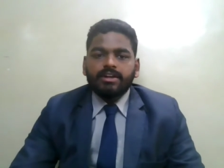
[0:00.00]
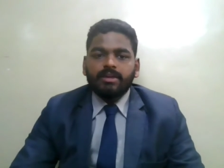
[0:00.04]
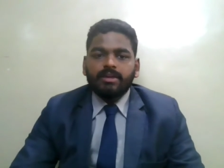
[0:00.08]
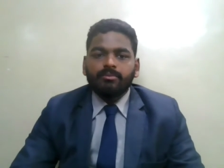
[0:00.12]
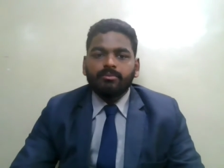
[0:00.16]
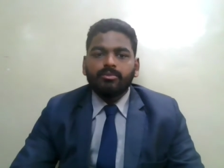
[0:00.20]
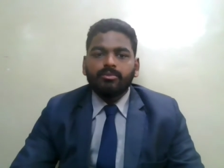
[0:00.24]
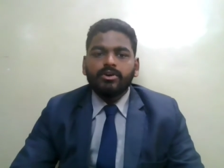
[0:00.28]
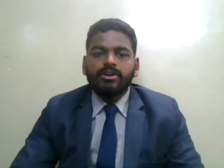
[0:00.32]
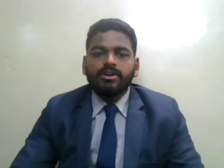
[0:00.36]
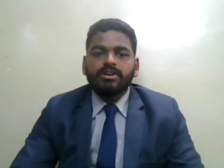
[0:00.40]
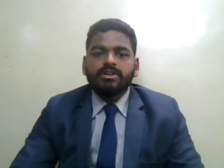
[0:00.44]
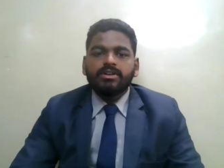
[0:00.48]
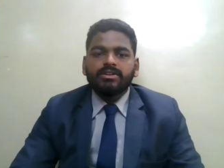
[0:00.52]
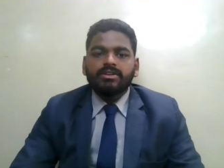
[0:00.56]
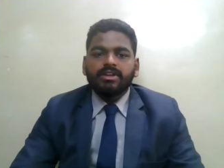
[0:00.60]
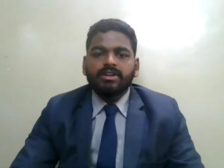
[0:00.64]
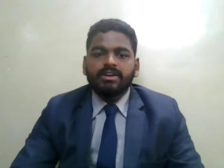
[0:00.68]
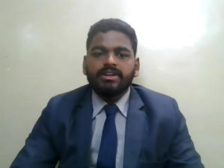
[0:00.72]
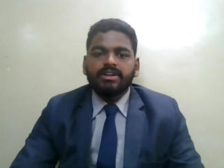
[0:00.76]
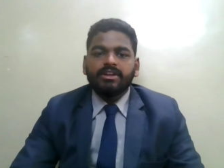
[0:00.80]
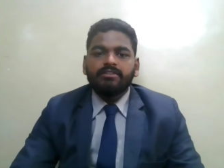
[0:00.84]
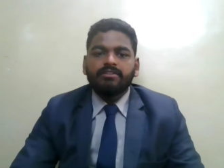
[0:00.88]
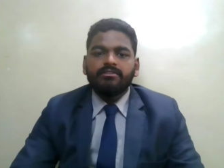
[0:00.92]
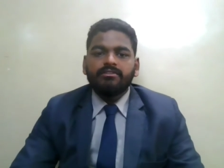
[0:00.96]
number
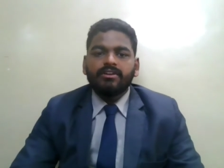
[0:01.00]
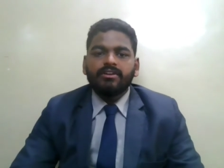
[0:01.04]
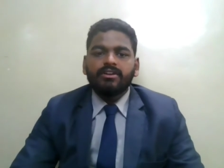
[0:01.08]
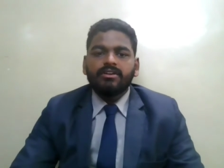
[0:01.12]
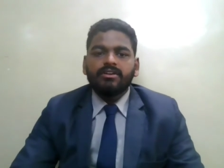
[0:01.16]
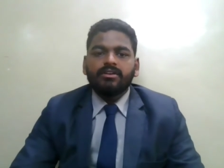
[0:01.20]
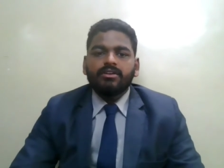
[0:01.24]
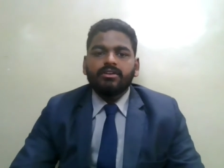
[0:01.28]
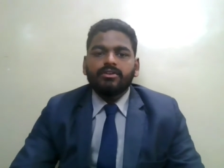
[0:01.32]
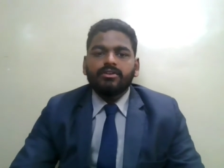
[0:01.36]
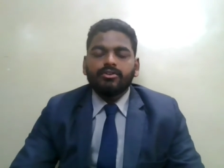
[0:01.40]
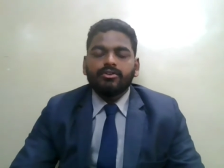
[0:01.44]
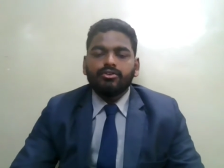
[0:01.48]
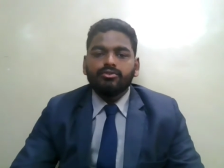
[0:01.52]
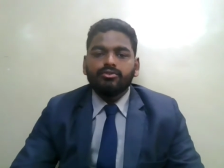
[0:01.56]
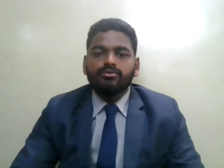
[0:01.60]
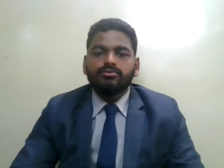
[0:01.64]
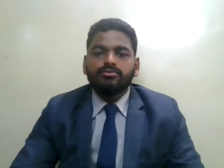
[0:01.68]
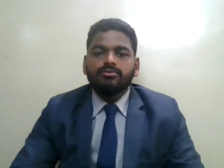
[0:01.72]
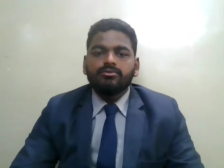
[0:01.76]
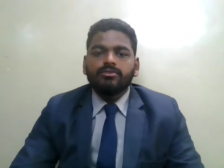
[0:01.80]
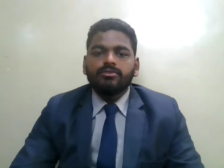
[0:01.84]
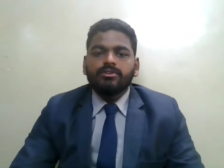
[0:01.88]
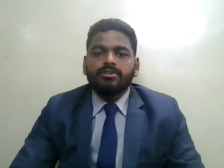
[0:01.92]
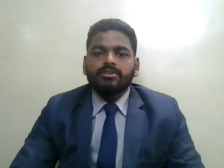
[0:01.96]
that given
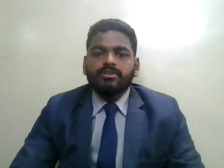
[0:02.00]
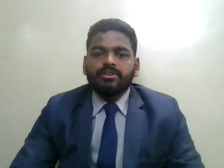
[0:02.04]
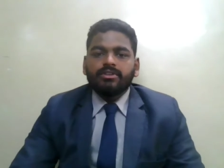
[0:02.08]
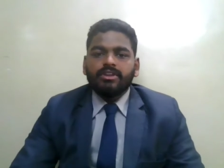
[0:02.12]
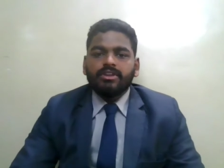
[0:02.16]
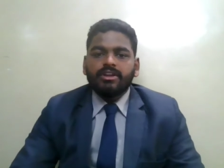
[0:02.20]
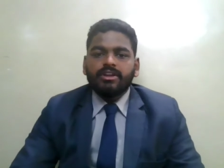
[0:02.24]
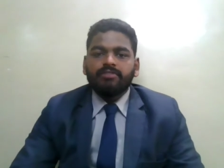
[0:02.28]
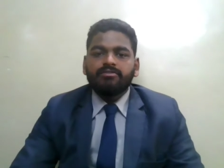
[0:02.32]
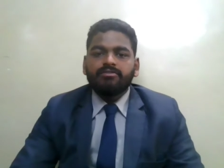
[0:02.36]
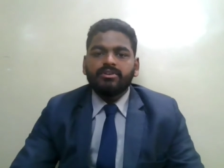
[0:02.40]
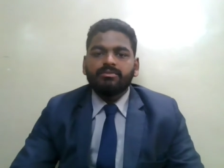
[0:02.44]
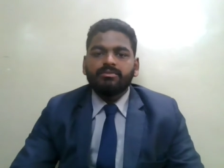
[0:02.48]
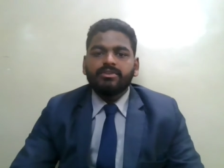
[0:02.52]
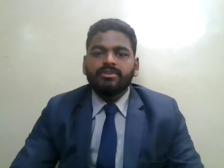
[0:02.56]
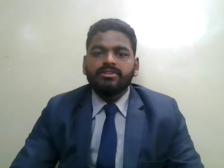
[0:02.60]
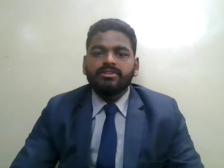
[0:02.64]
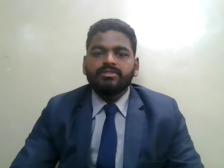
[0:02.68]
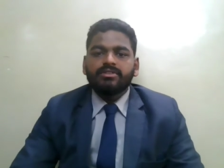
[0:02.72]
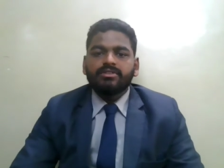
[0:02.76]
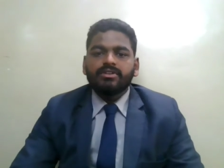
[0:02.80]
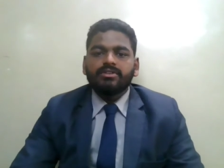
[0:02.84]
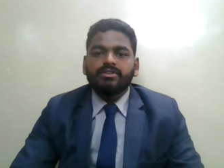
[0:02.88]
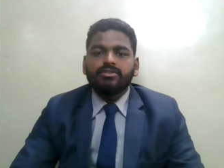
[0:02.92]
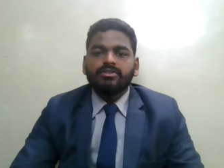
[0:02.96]
you the
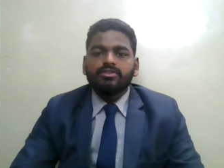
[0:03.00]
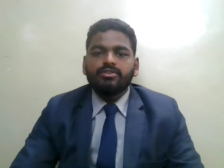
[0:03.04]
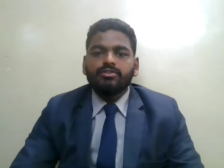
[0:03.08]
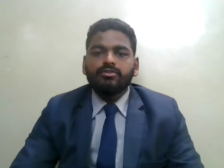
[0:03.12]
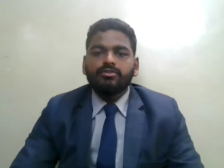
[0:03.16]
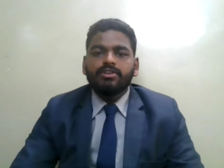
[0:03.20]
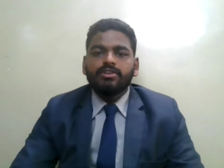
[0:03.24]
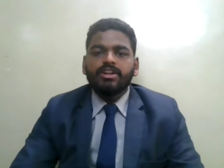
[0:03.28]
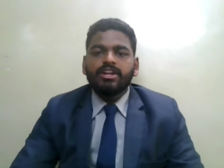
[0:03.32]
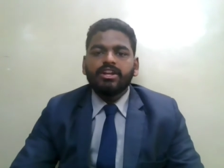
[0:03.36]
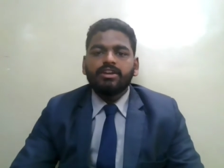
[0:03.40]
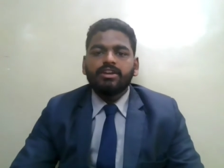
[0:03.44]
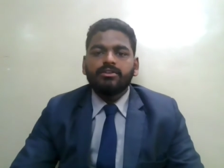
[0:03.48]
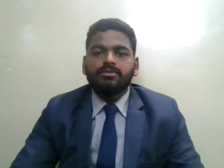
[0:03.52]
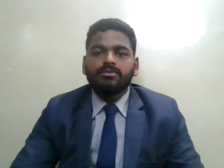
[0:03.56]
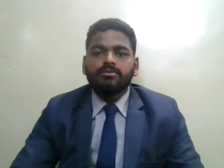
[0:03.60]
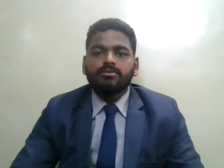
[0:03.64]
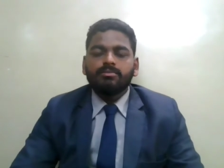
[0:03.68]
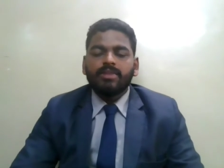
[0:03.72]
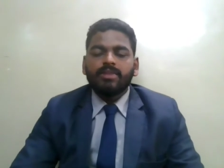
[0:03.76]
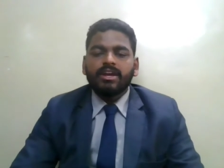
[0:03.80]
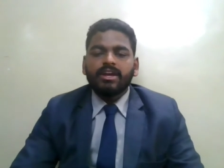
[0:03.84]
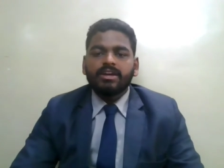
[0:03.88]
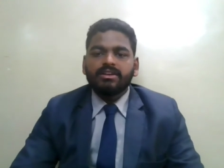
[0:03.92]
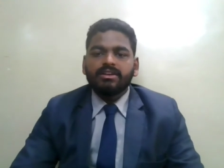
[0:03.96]
information you need
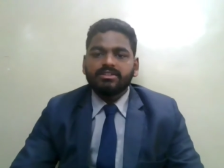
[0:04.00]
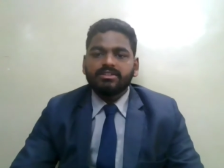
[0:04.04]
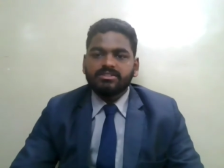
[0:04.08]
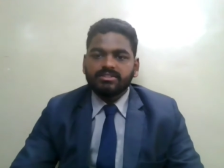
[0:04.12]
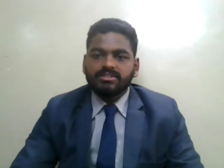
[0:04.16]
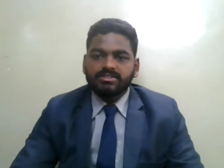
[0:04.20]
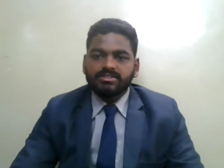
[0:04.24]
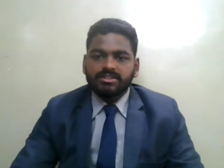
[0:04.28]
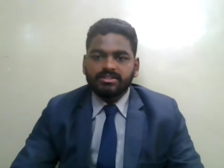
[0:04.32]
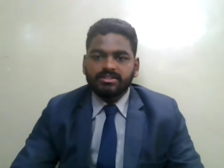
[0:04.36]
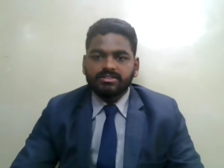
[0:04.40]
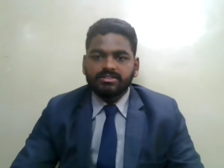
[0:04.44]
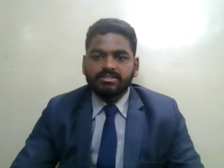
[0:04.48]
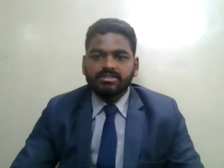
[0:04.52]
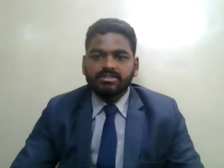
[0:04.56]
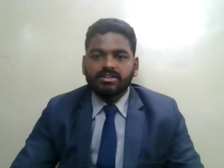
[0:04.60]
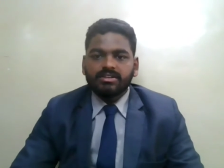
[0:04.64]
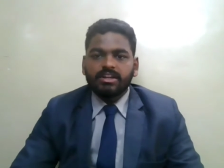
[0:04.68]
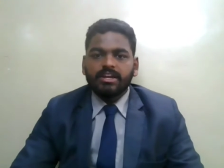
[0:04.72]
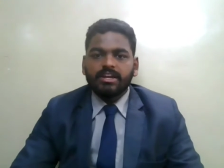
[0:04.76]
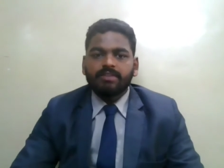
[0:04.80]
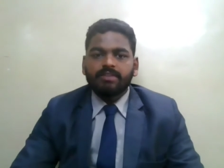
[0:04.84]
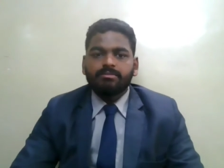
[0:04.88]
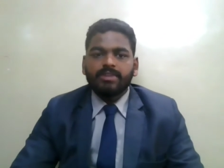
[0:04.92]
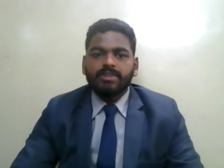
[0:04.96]
to make decisions,
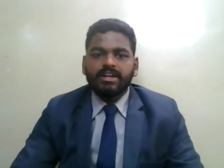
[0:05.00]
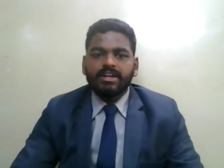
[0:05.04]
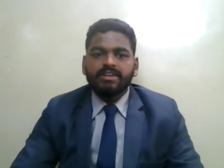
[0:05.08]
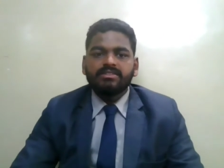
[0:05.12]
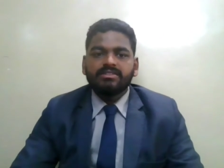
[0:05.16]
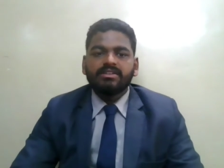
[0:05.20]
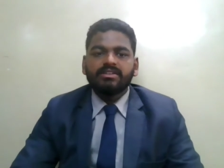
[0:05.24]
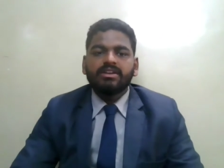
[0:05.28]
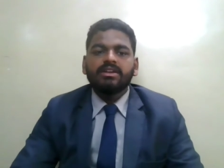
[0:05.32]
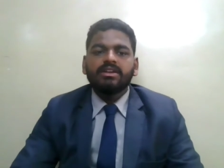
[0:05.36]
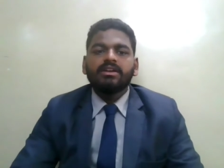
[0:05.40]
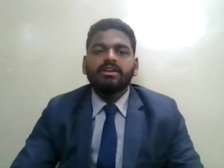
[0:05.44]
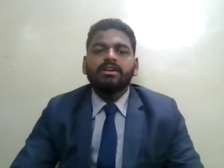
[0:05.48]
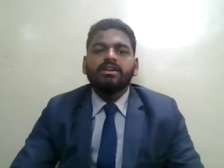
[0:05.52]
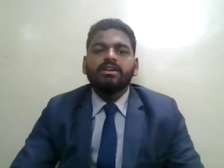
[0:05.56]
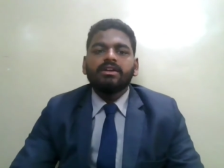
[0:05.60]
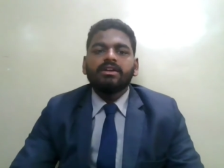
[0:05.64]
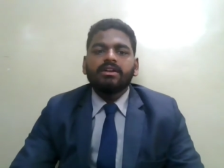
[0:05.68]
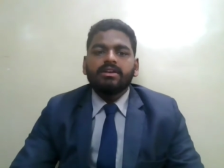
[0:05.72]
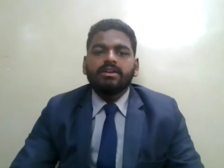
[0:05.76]
like pricing,